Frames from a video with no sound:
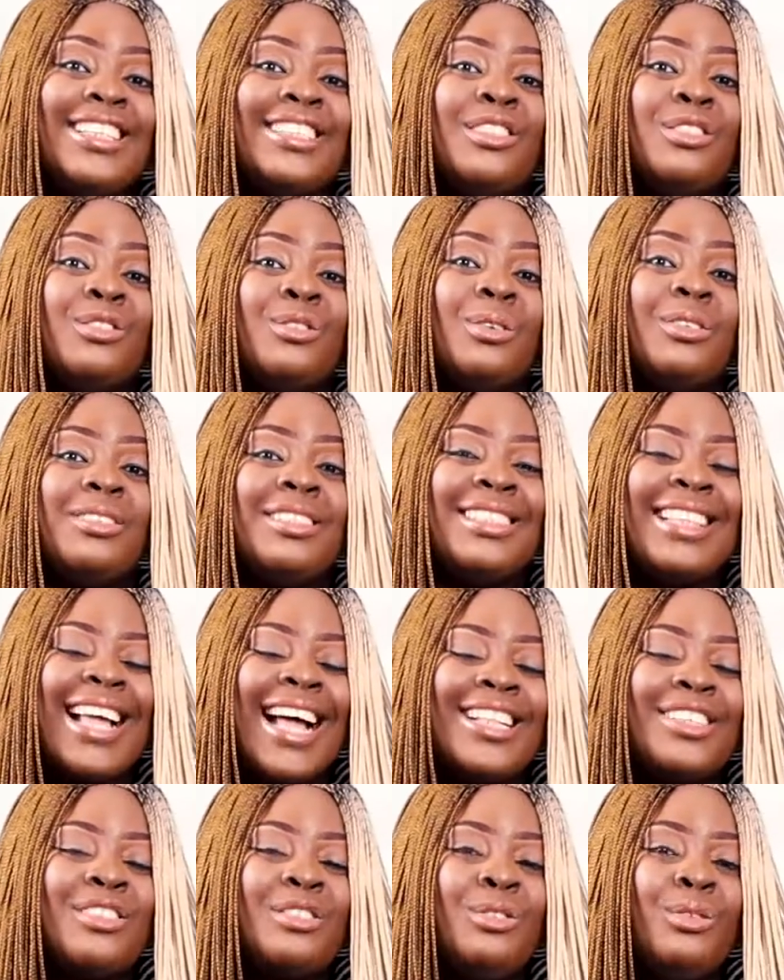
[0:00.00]
is to
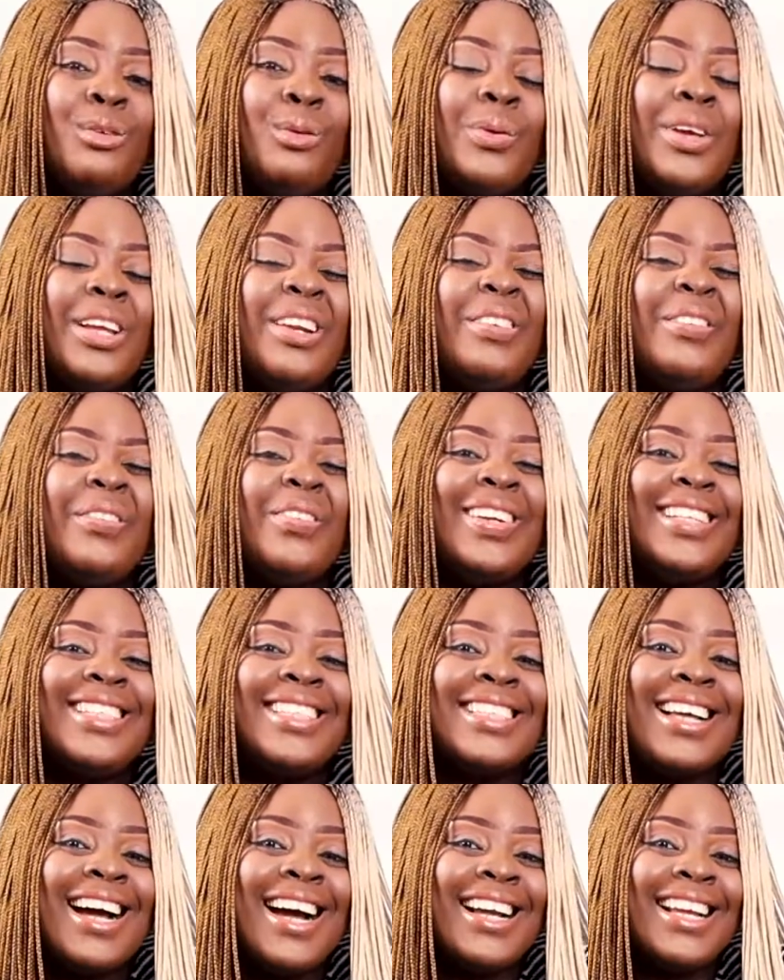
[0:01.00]
start doing
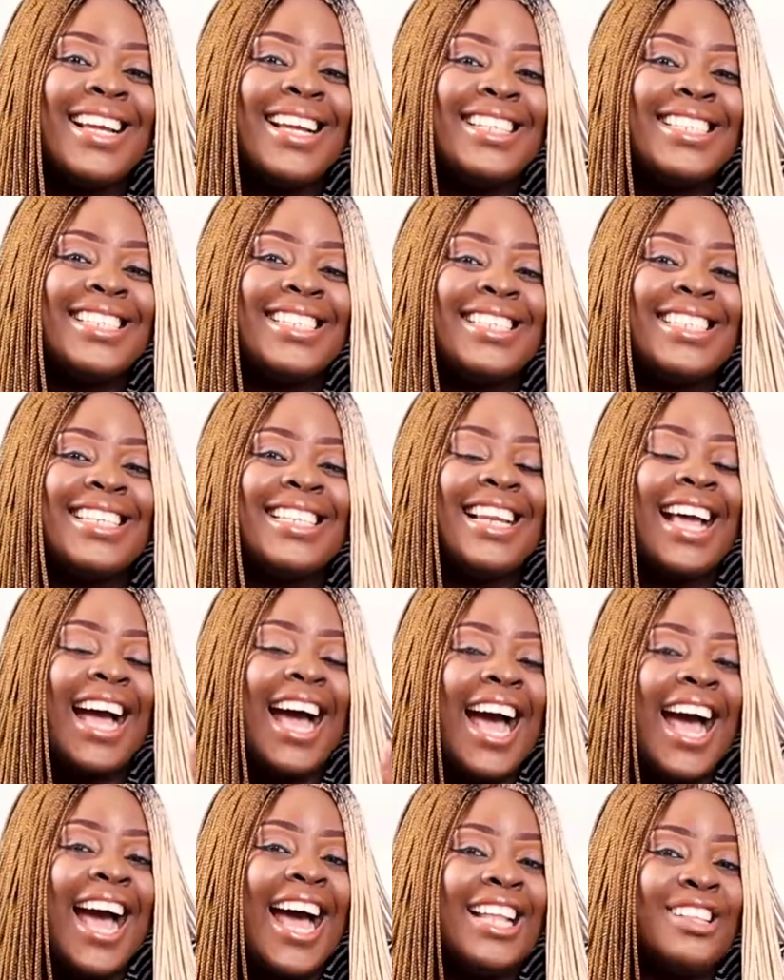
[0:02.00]
retargeting
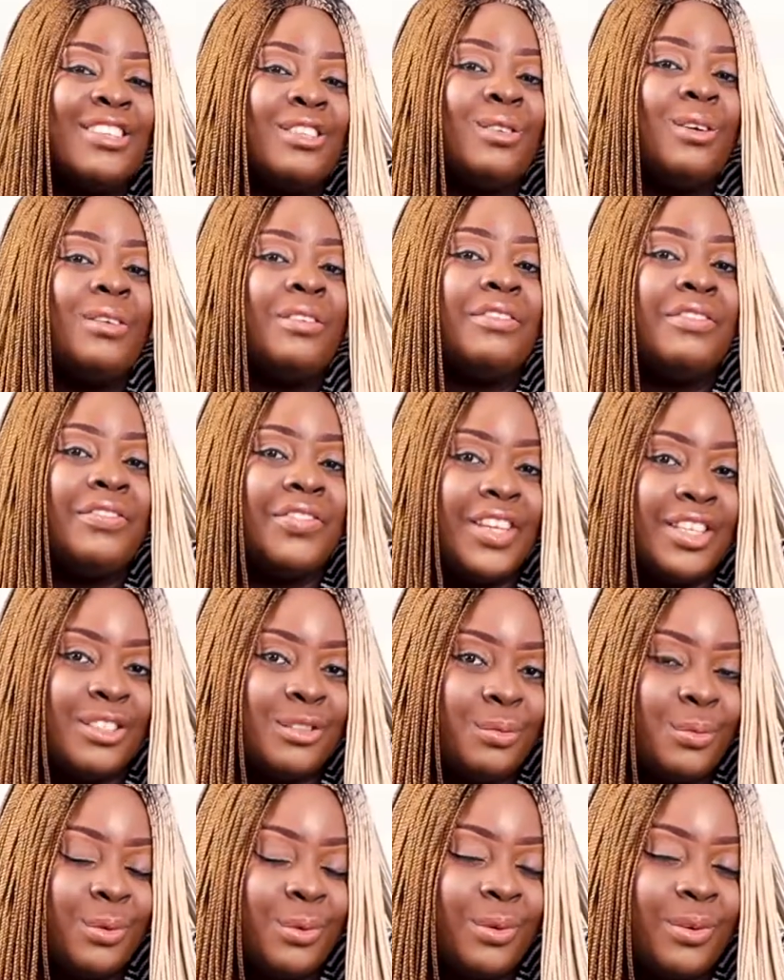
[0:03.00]
ads on
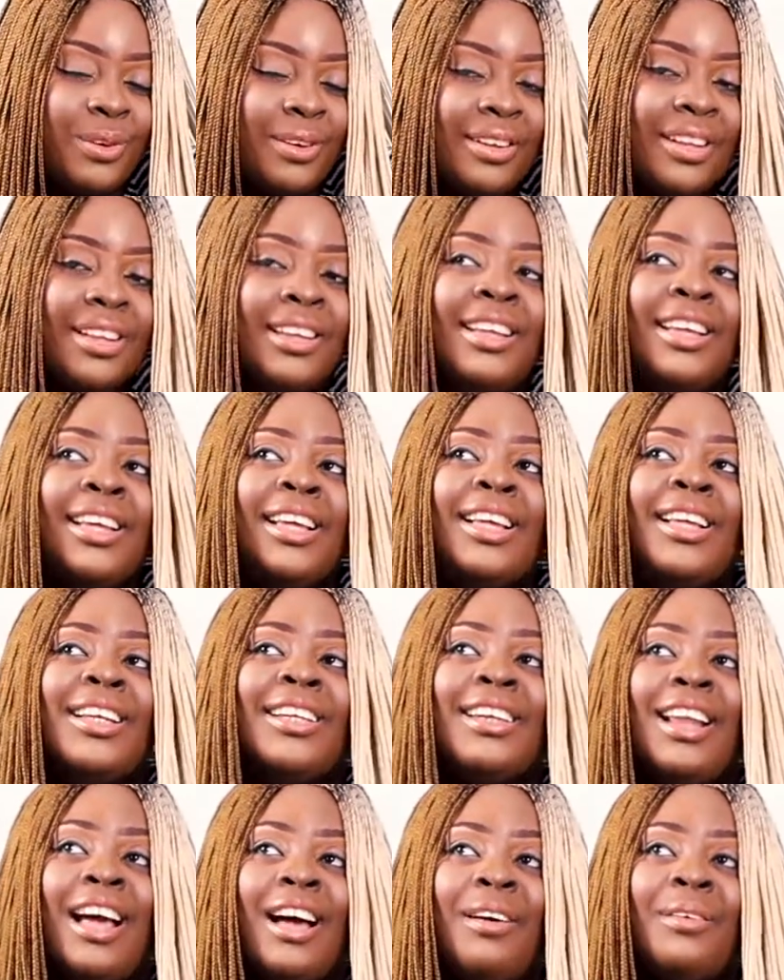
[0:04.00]
Facebook.
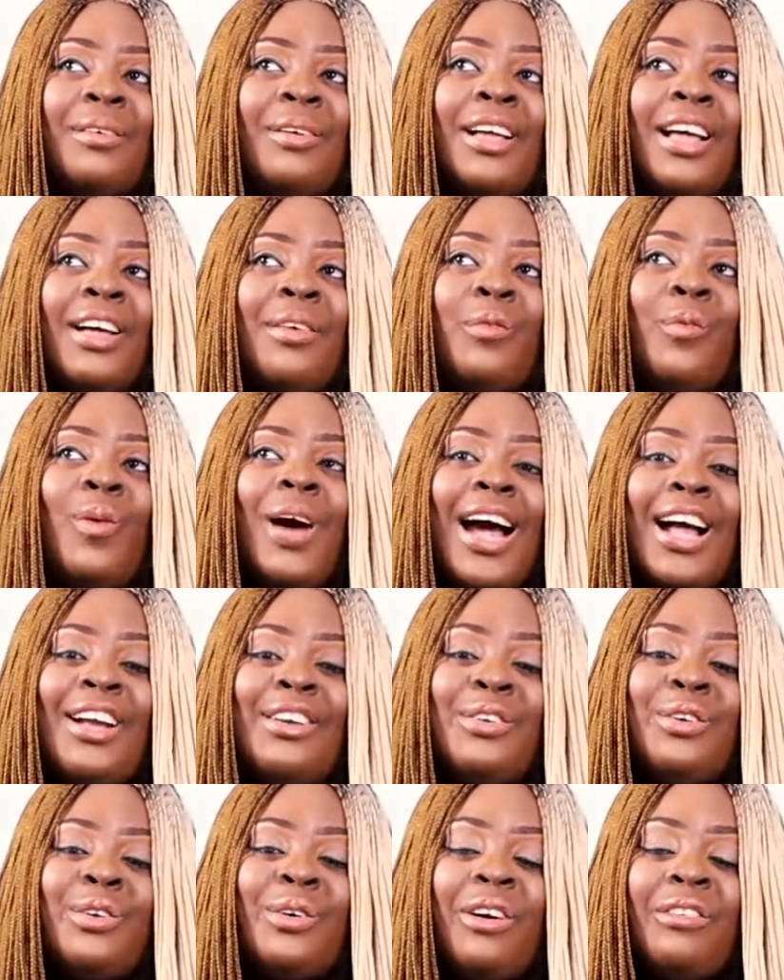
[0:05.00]
Now,
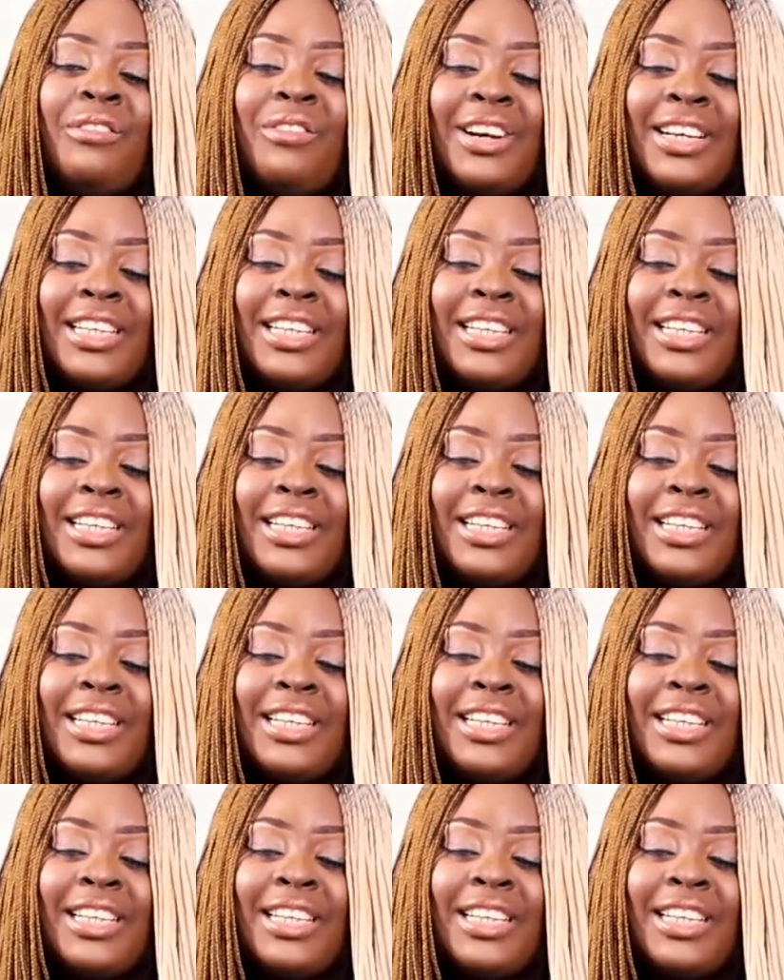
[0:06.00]
while you are